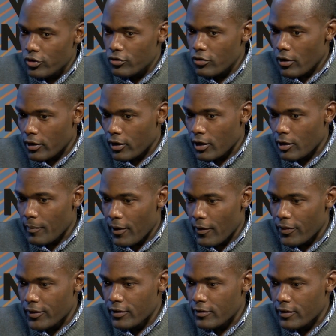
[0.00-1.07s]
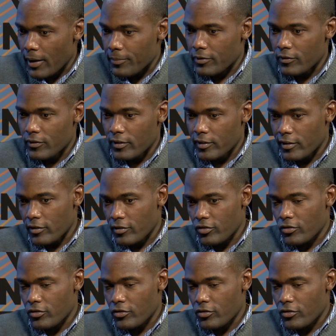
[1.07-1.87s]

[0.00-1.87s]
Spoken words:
you're talking about these types of diseases,